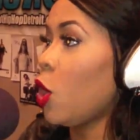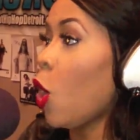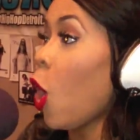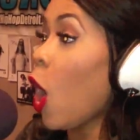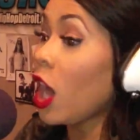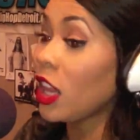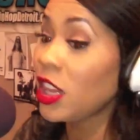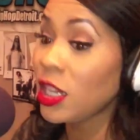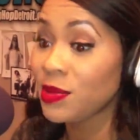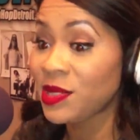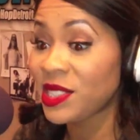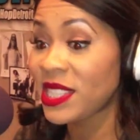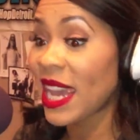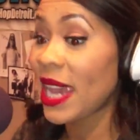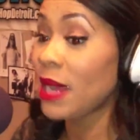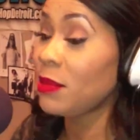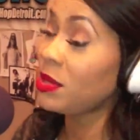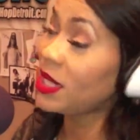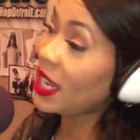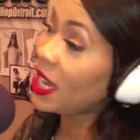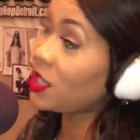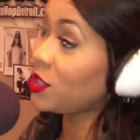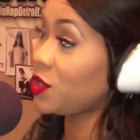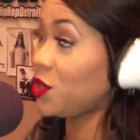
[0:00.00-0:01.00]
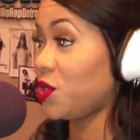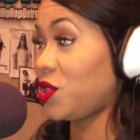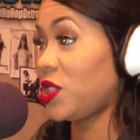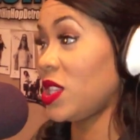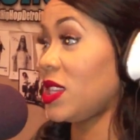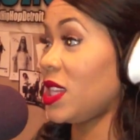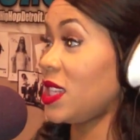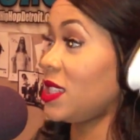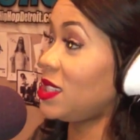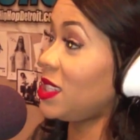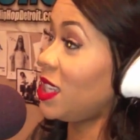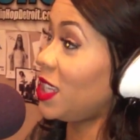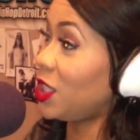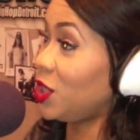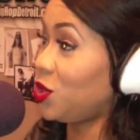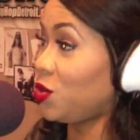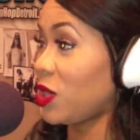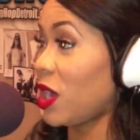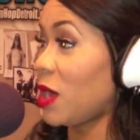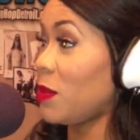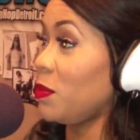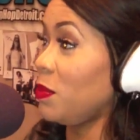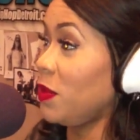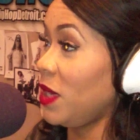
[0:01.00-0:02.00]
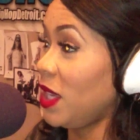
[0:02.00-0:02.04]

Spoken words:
All them same dancers that they said jumped me.